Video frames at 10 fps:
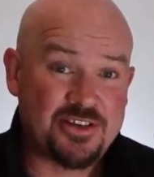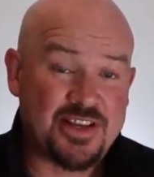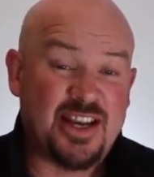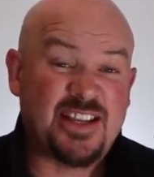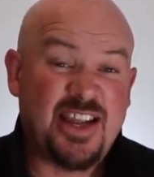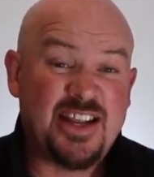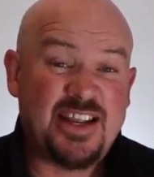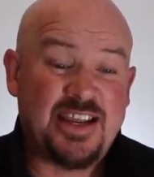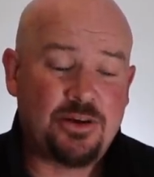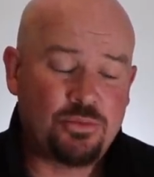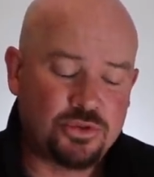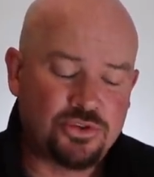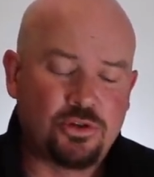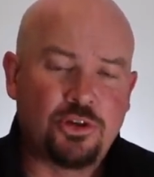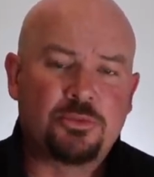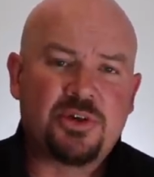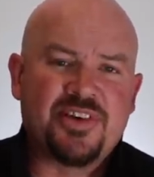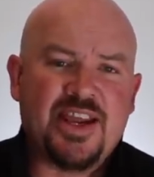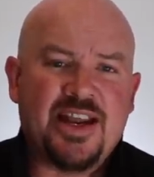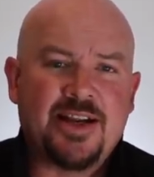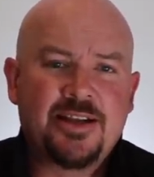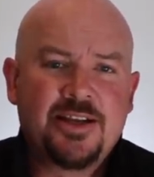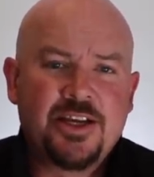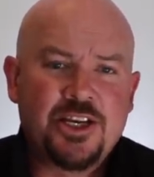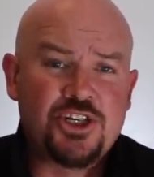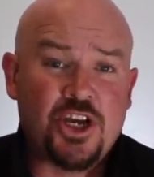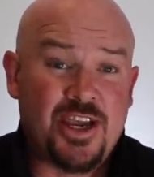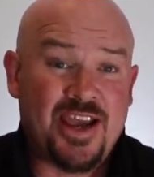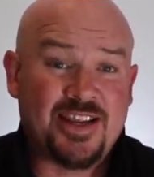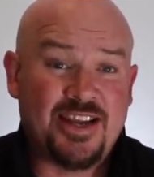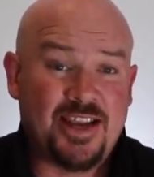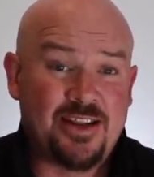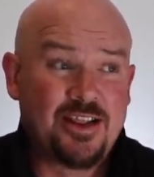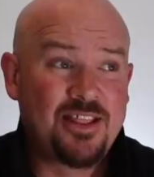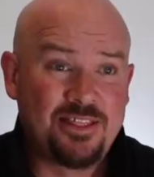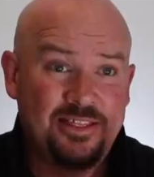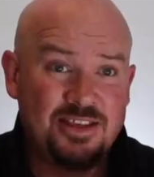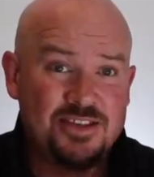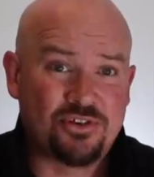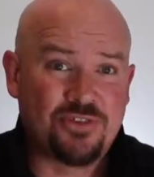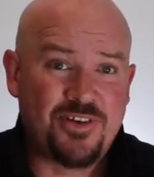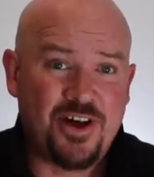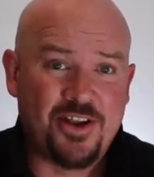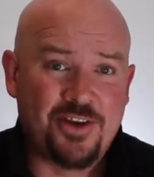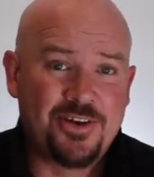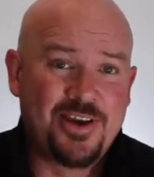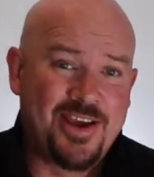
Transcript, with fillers: And at the end here, we'll do a little bit of an edit and show you how to get this sort of photo